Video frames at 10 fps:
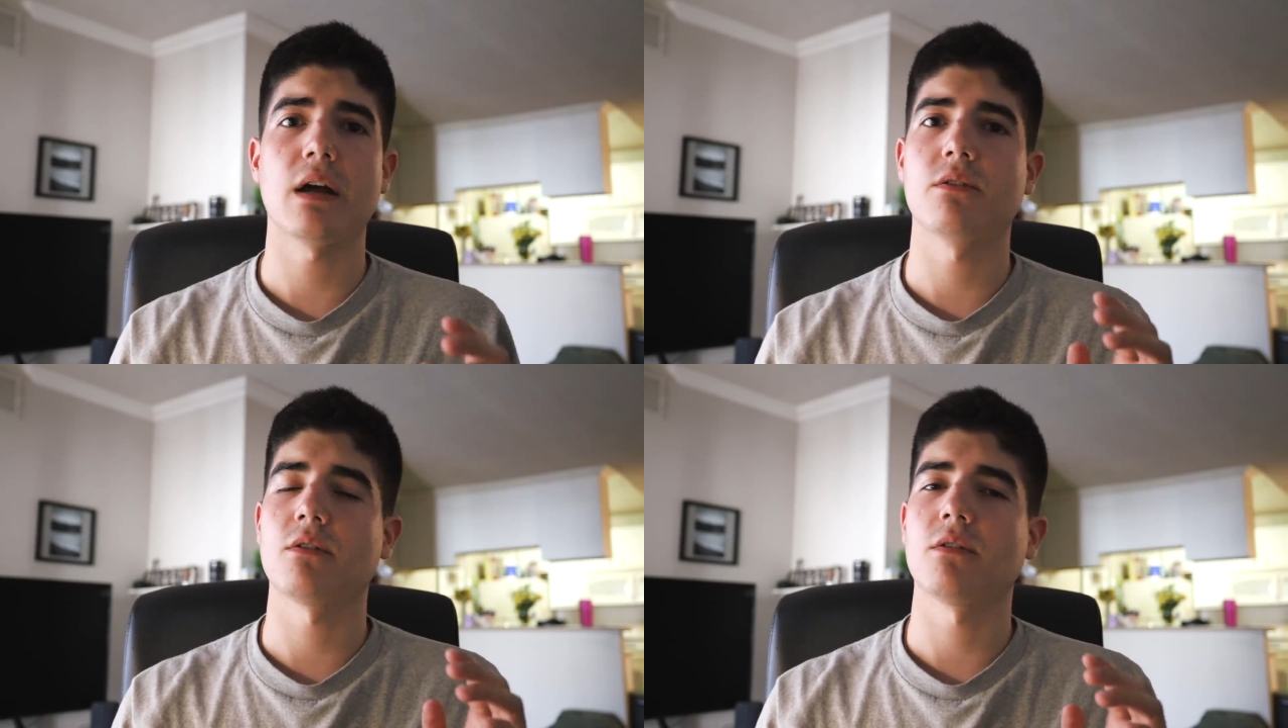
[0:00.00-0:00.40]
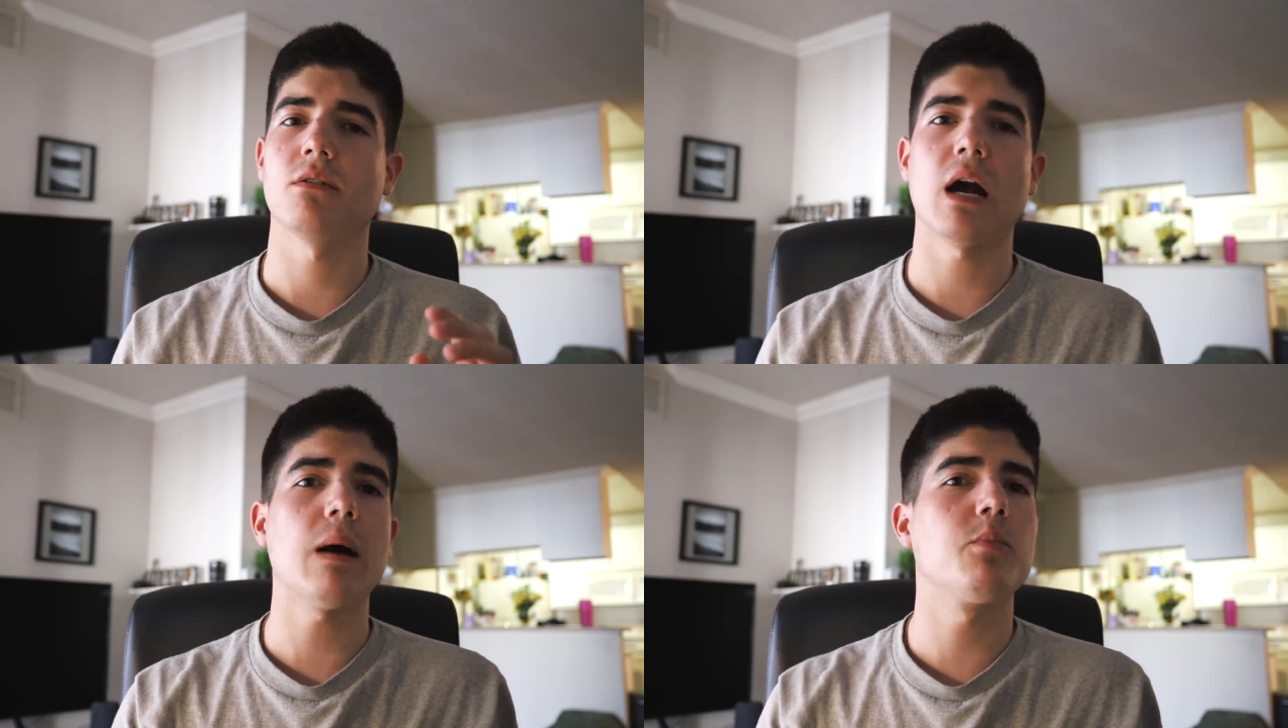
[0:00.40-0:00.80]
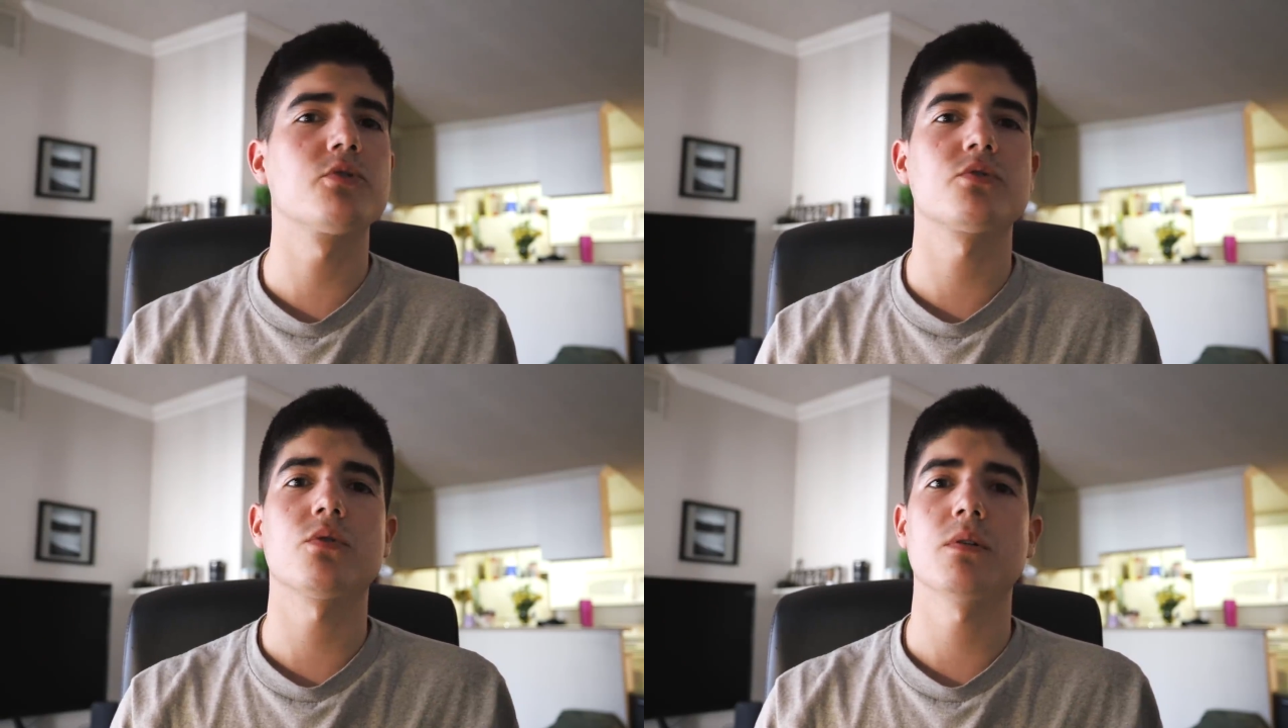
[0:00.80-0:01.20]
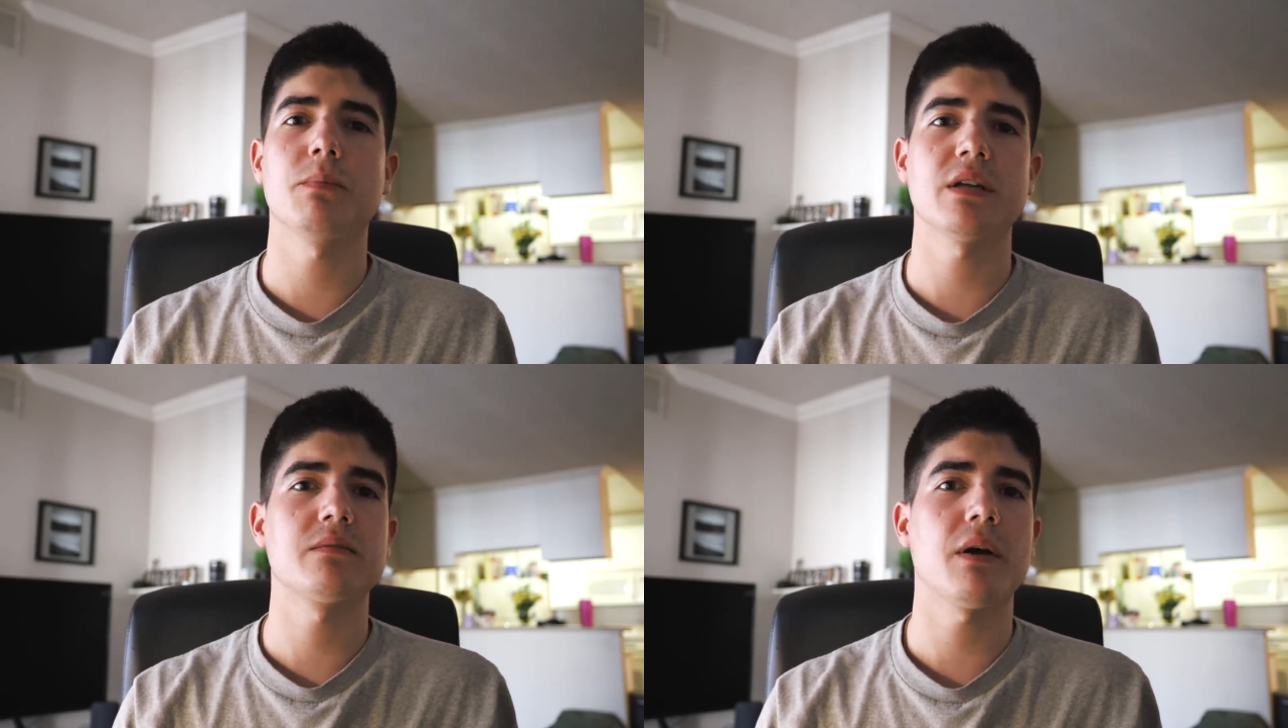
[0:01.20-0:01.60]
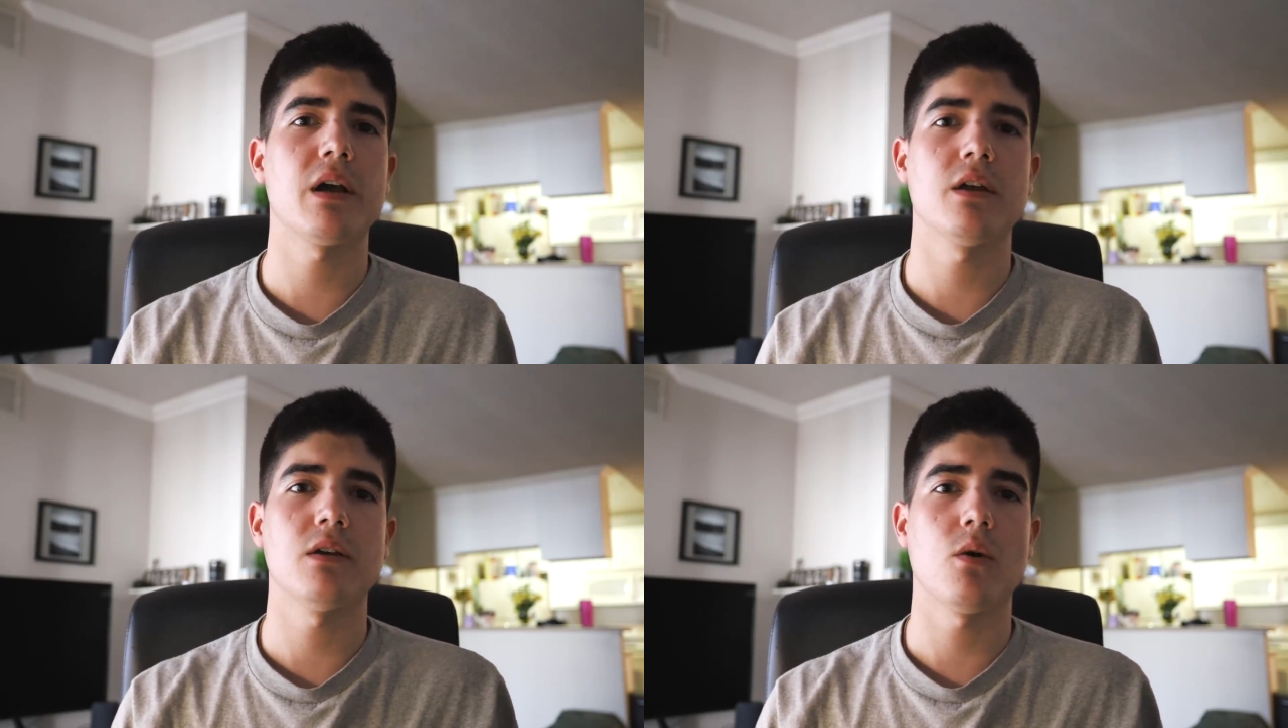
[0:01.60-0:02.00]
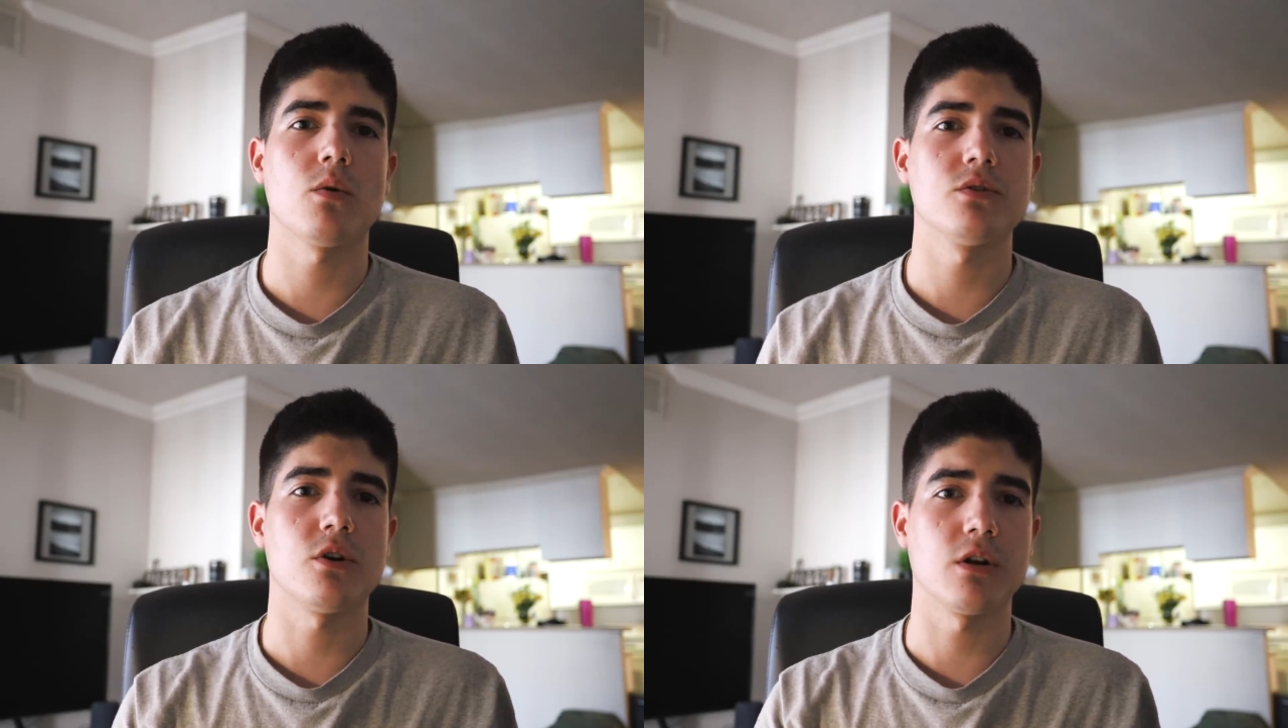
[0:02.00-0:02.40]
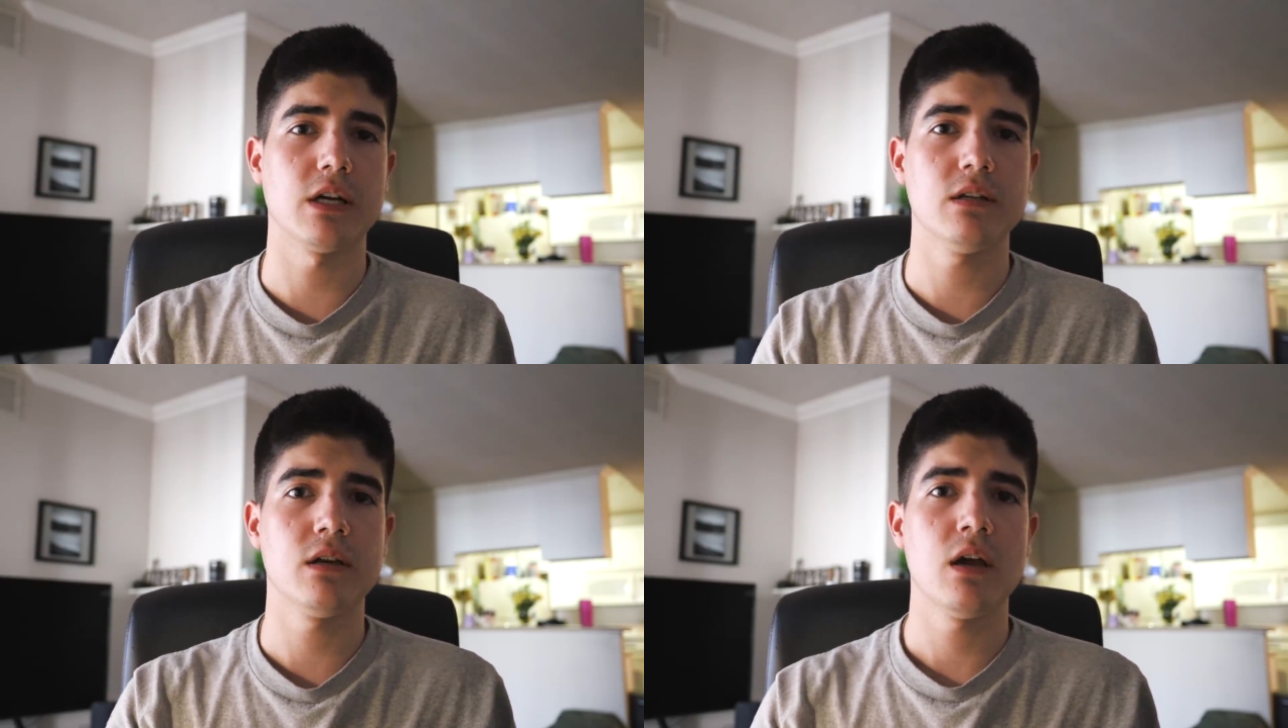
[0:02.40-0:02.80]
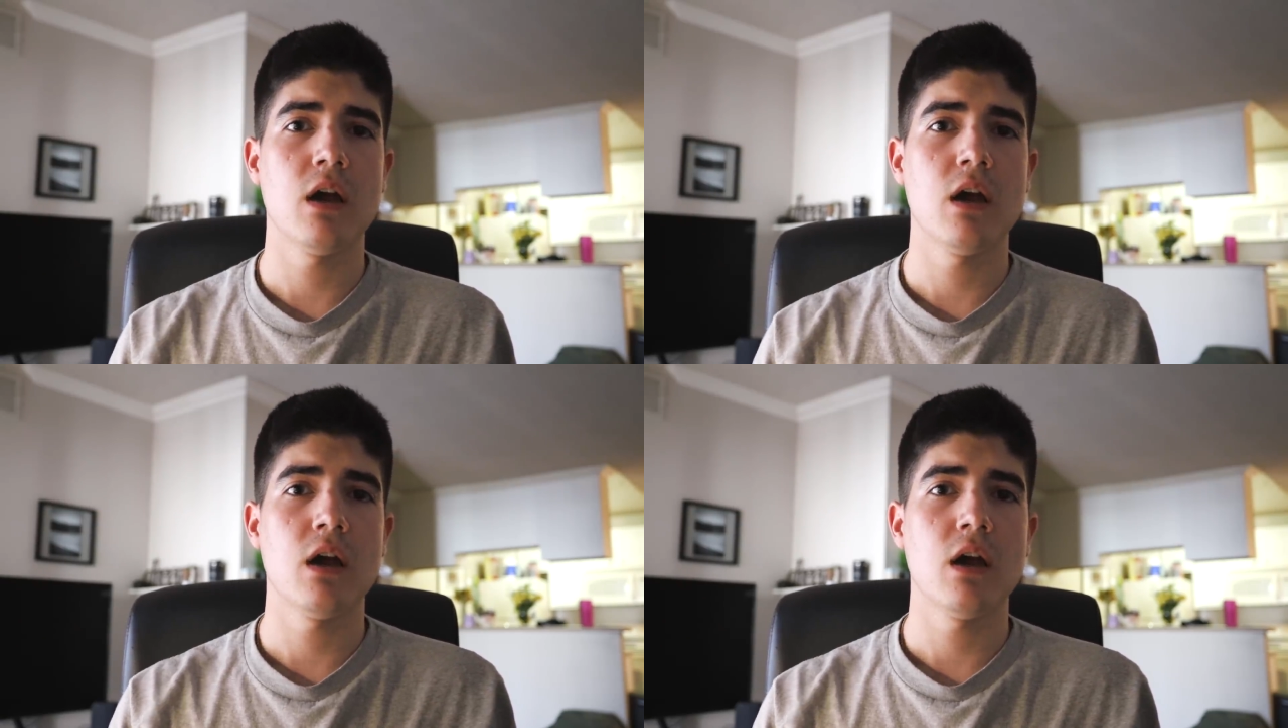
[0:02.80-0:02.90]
either Apple Store, Best Buy, or Target.